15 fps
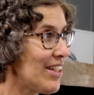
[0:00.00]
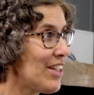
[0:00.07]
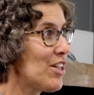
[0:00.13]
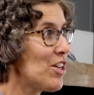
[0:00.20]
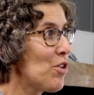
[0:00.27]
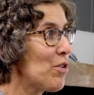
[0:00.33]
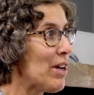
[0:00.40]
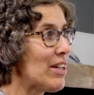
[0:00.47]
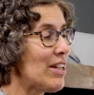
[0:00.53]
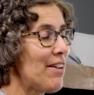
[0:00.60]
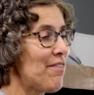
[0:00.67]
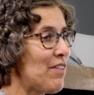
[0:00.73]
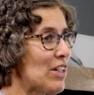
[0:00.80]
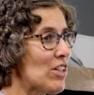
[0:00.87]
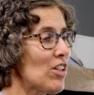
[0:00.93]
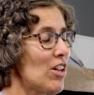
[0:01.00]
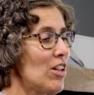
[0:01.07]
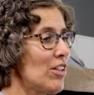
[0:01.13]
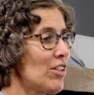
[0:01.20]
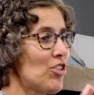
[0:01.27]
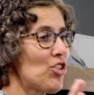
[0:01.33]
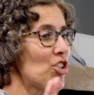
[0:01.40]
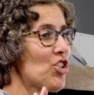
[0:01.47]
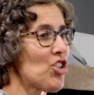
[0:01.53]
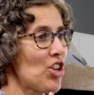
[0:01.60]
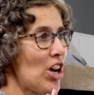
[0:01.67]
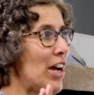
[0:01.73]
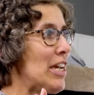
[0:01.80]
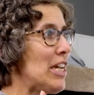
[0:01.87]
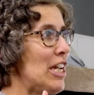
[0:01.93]
You know, if it's all just
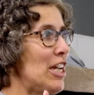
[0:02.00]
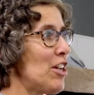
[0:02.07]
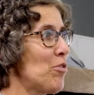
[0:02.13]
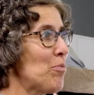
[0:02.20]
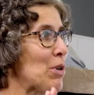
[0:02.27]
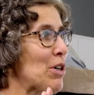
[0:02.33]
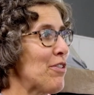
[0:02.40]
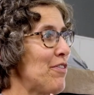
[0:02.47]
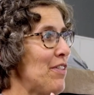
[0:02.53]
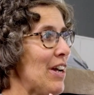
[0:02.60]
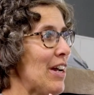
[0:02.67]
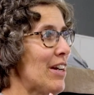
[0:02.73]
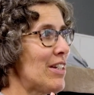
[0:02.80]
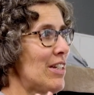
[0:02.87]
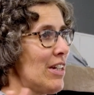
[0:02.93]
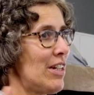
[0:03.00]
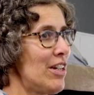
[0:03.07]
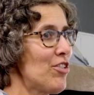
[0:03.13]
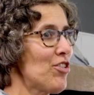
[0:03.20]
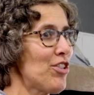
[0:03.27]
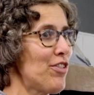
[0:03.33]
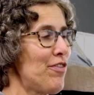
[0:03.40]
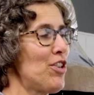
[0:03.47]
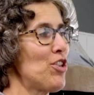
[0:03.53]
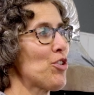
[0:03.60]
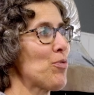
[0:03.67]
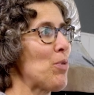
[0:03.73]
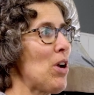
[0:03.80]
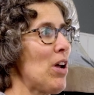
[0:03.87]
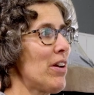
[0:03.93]
shiny and perfect and here's the
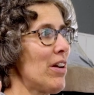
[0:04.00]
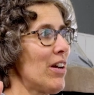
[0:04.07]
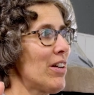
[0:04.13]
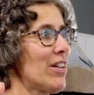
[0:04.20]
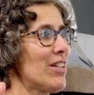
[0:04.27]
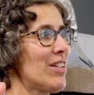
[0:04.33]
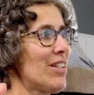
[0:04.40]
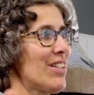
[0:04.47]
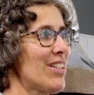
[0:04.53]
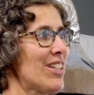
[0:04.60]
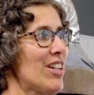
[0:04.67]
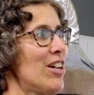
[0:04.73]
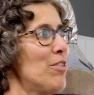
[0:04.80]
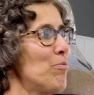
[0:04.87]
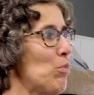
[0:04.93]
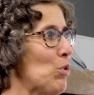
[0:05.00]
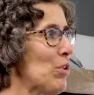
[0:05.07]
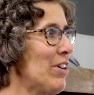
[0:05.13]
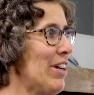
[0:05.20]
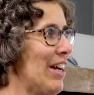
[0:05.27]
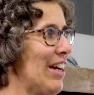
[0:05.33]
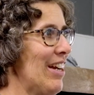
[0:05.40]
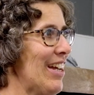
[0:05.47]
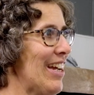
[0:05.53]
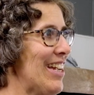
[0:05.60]
finished product, it's kind of boring.